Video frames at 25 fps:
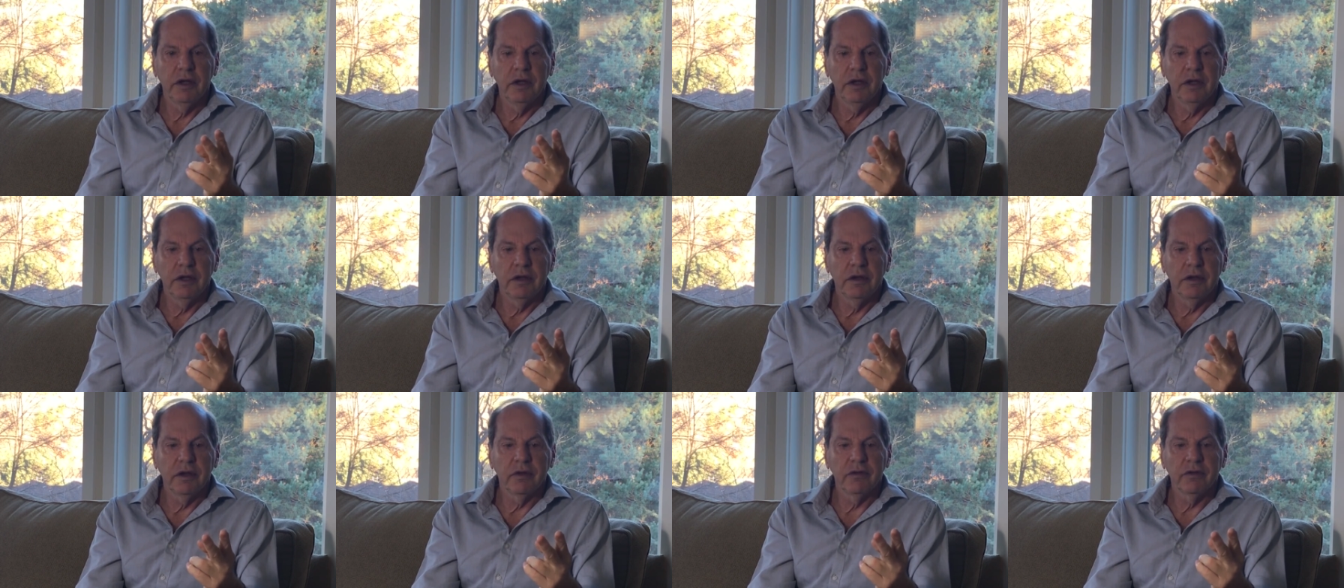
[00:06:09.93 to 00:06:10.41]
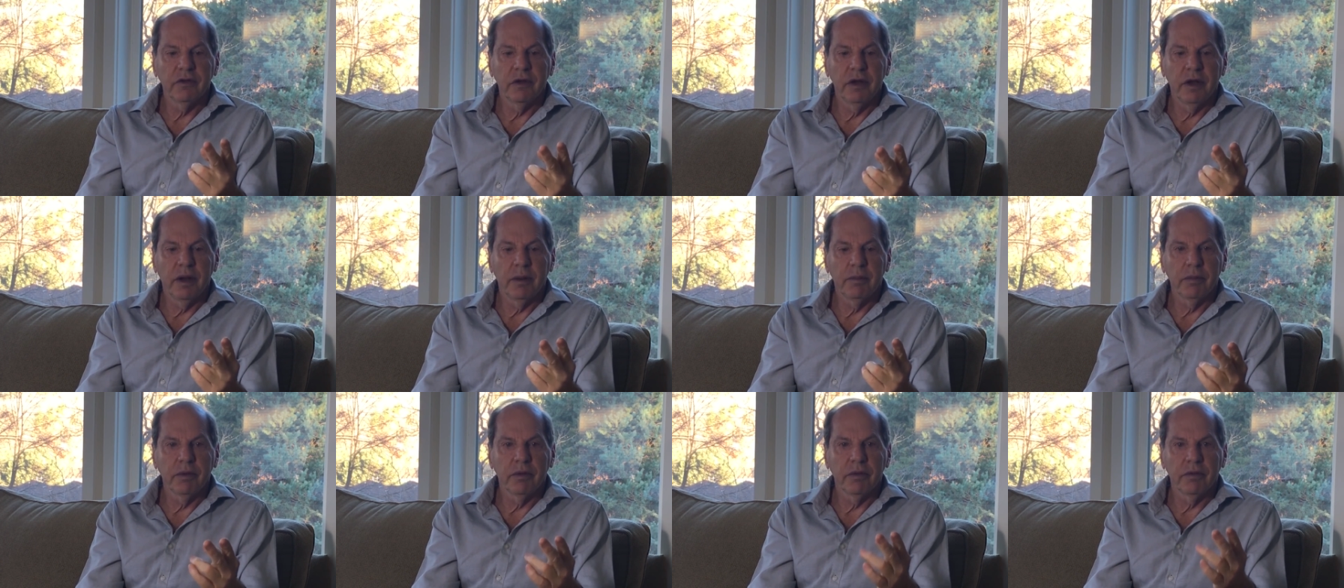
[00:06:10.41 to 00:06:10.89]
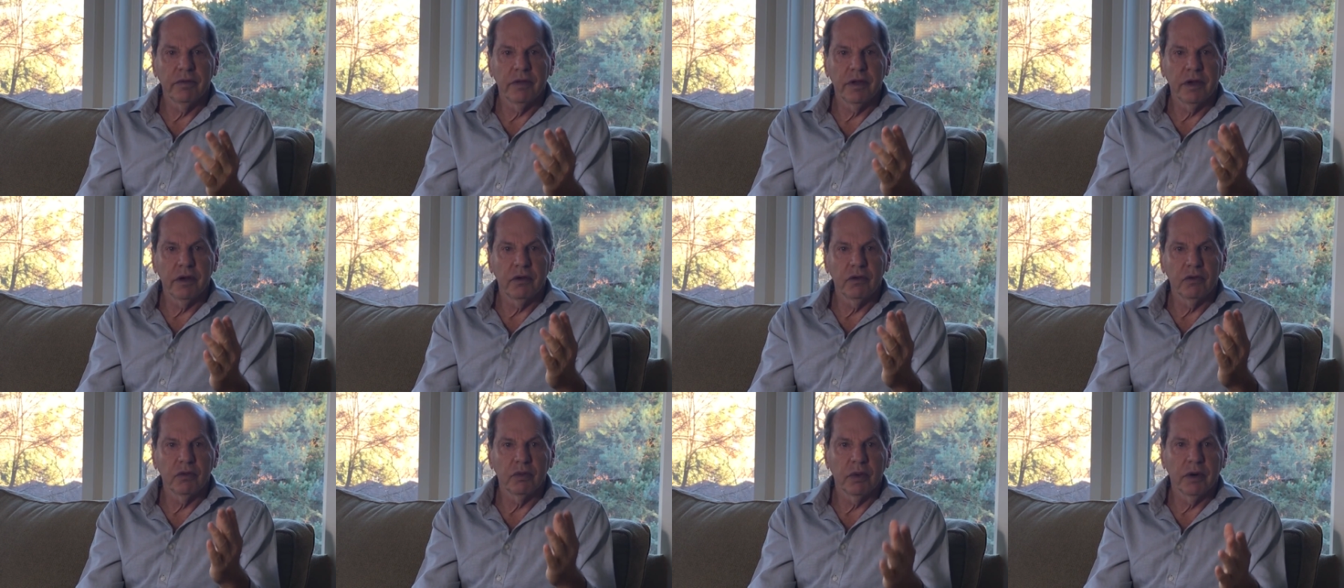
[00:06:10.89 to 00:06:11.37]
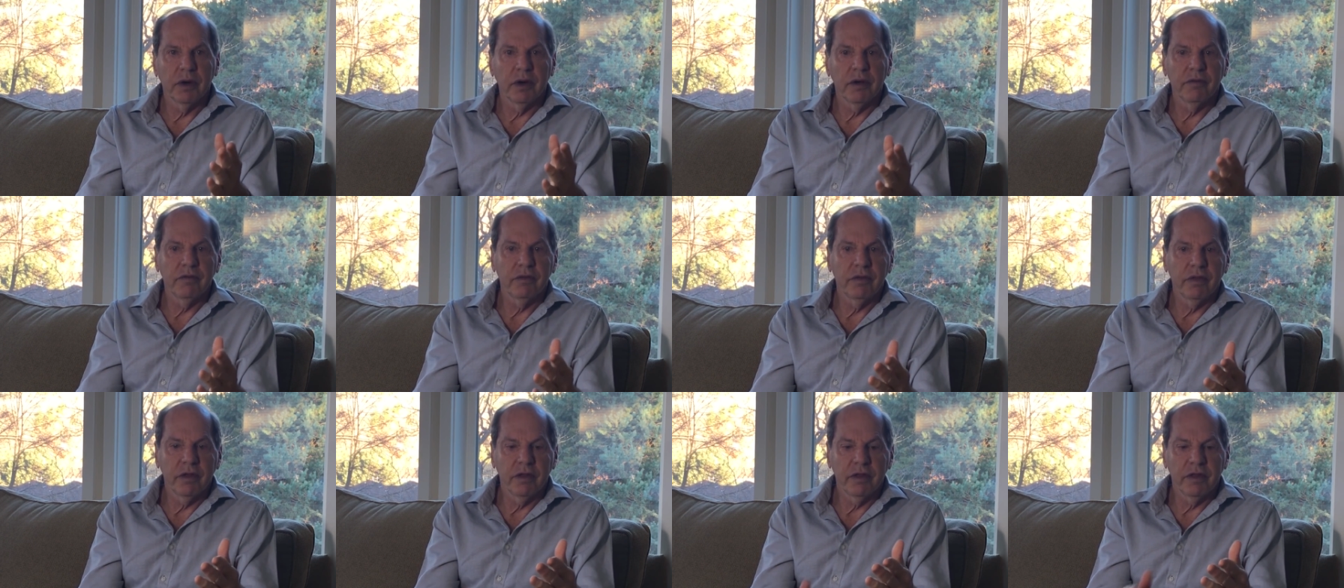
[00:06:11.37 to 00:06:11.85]
It does a number of things. One
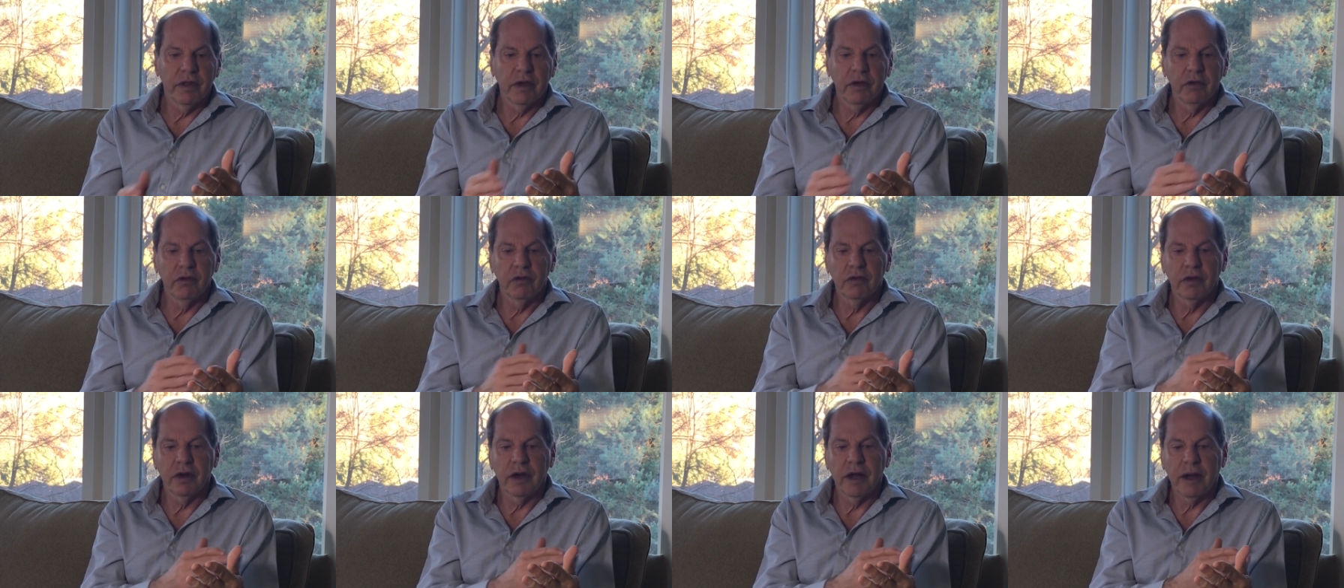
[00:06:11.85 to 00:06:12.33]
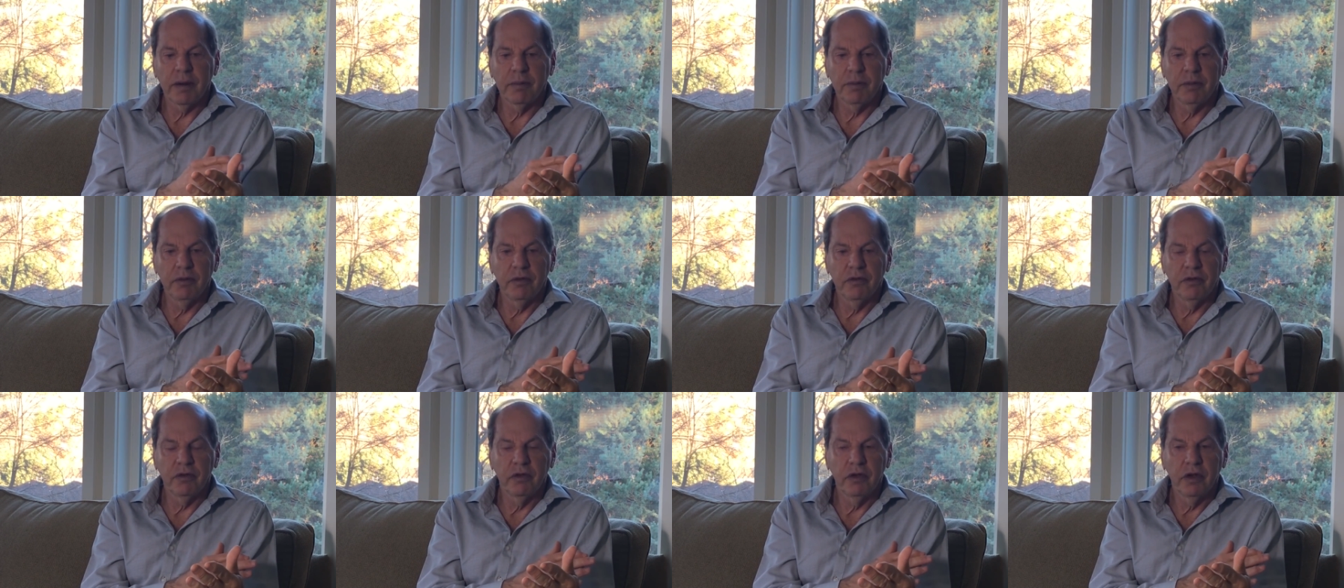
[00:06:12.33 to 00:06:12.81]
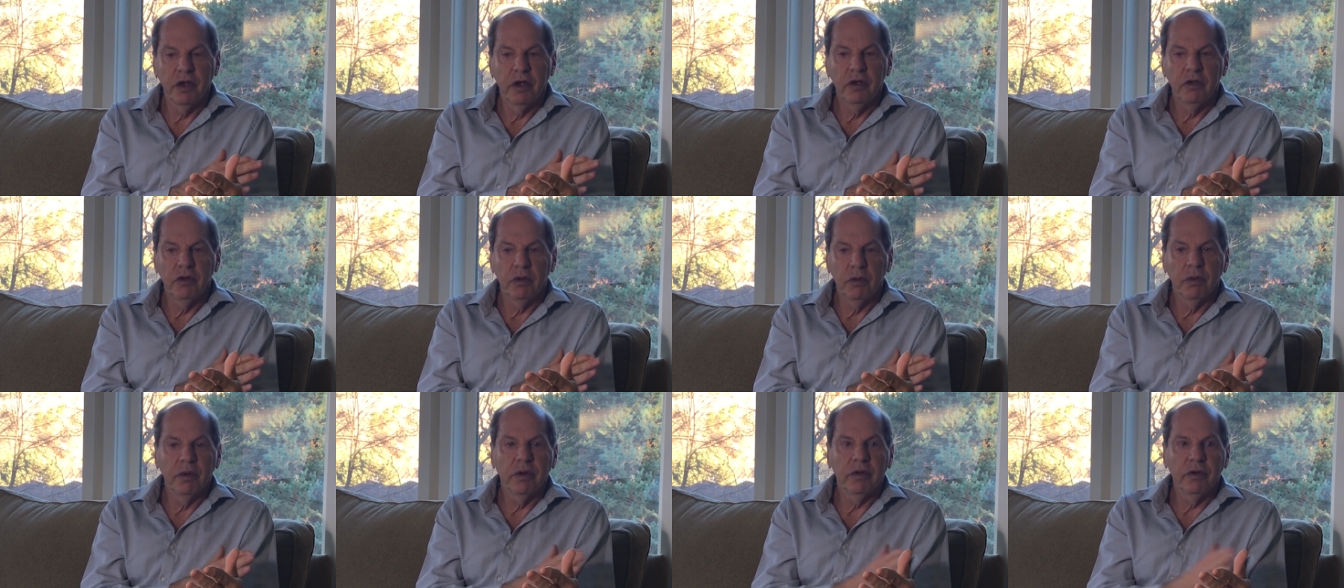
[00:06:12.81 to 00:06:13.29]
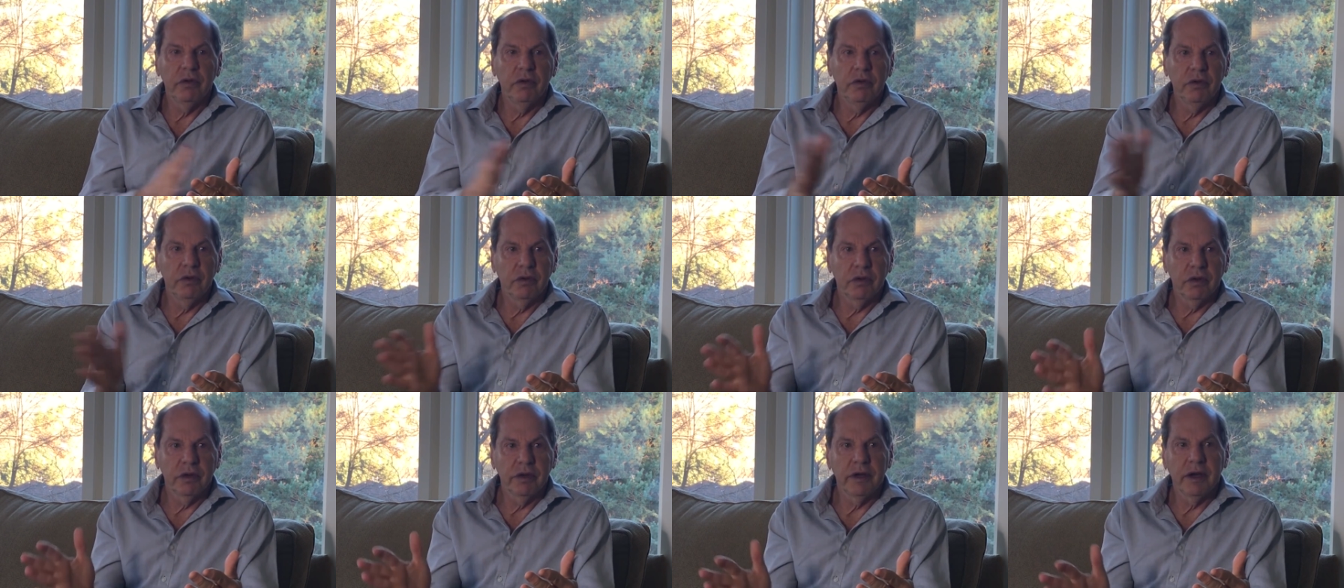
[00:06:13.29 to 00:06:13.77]
of the things that happens is you really
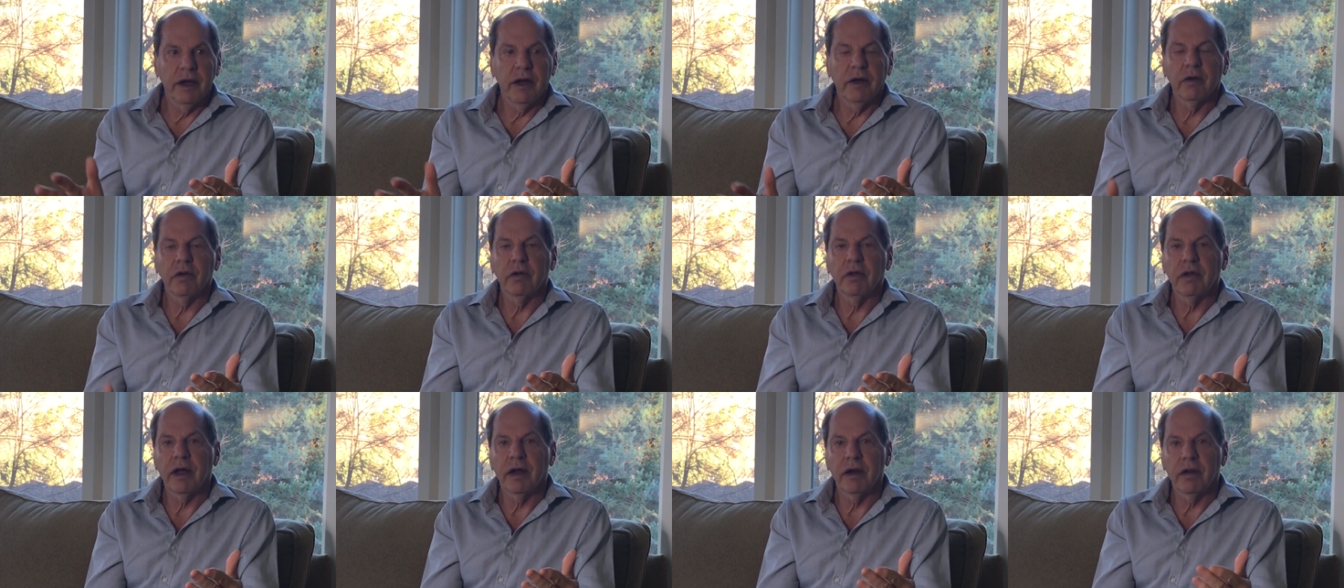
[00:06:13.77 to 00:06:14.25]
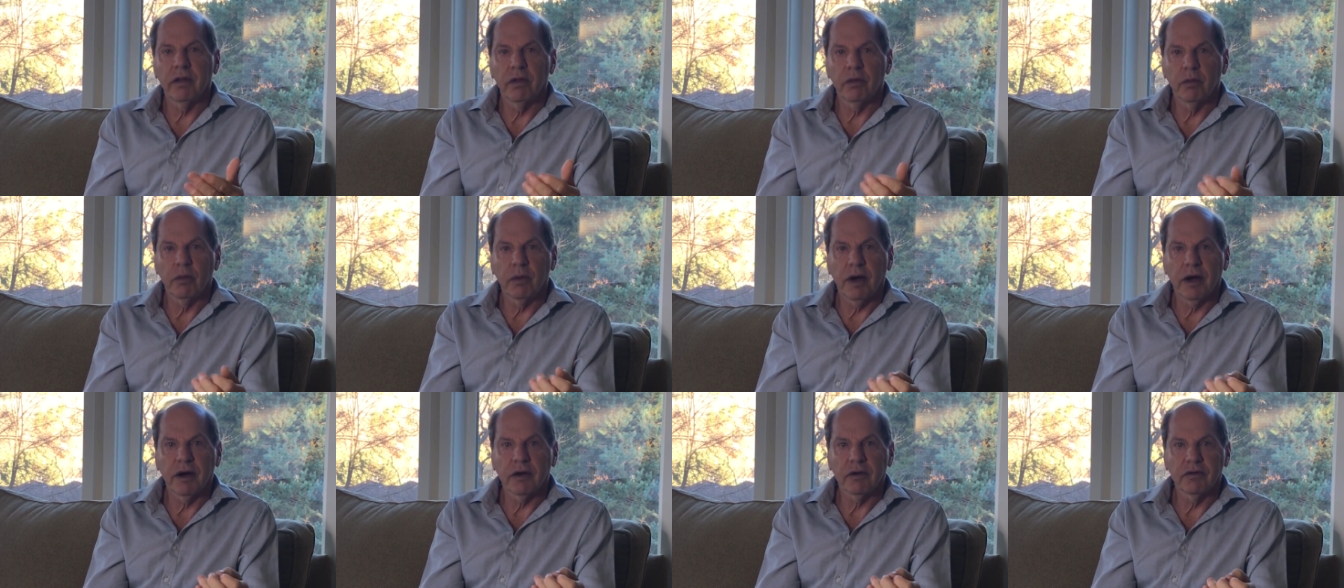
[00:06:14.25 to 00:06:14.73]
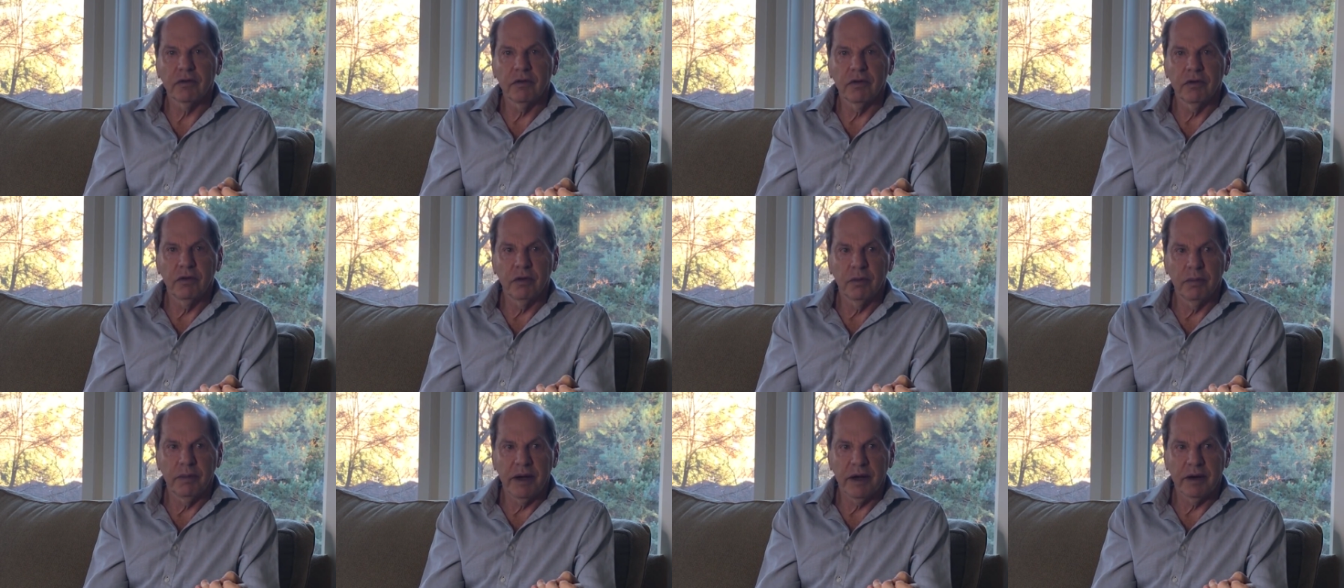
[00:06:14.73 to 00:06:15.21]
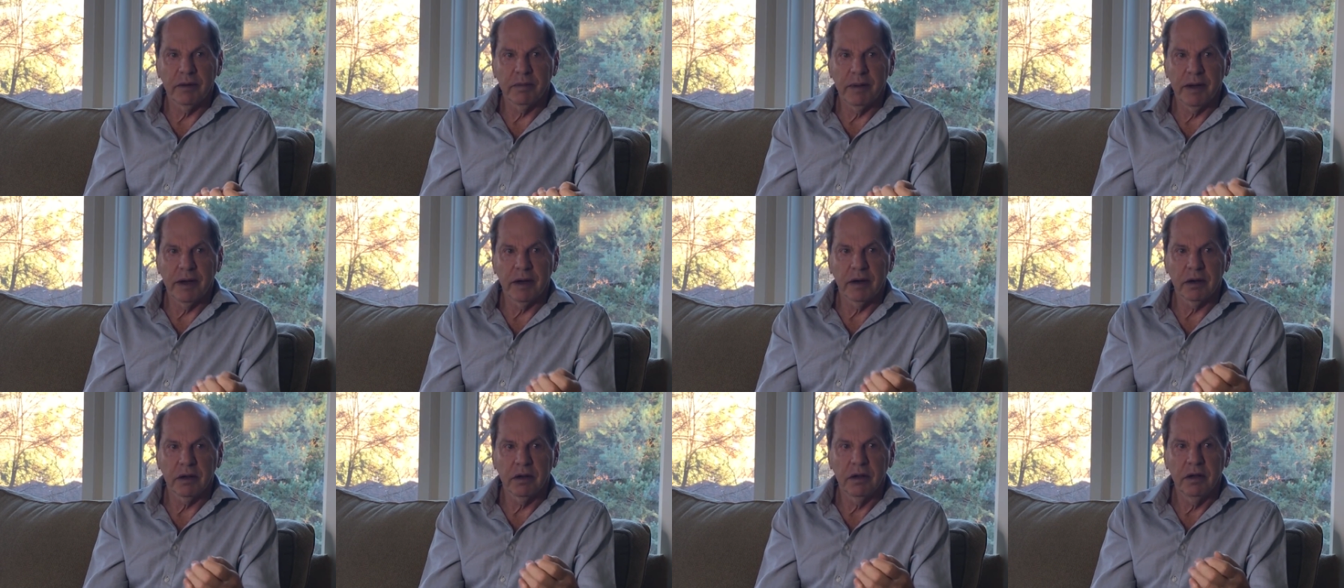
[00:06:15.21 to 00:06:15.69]
do clean out a lot of the rocks in your
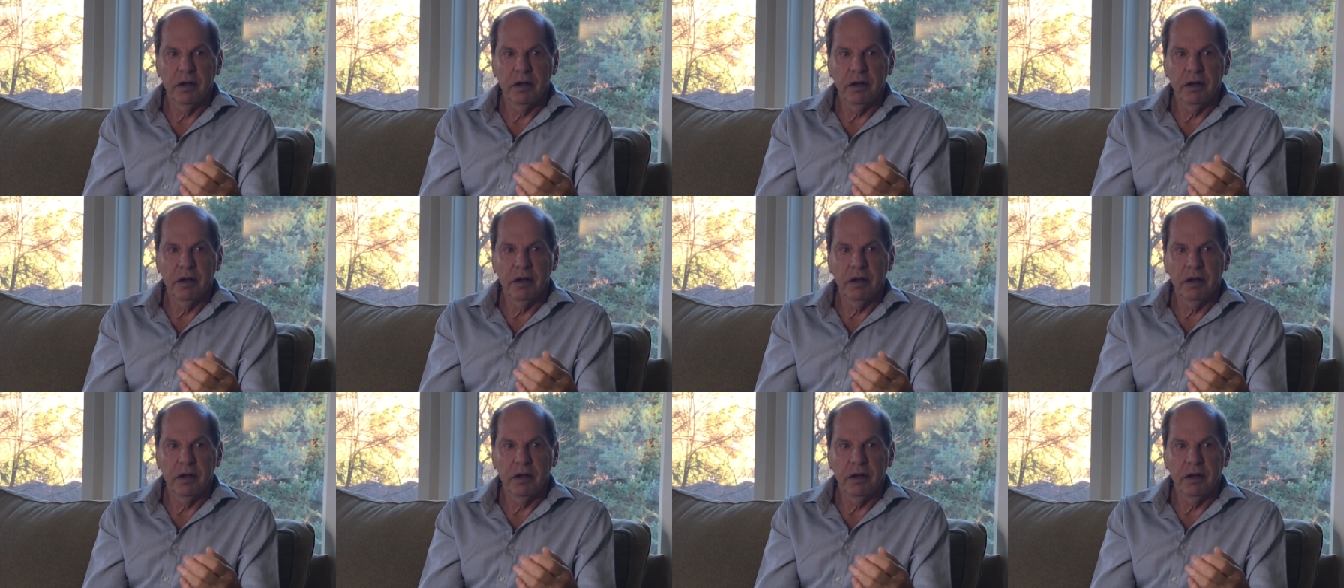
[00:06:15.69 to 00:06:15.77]
backpack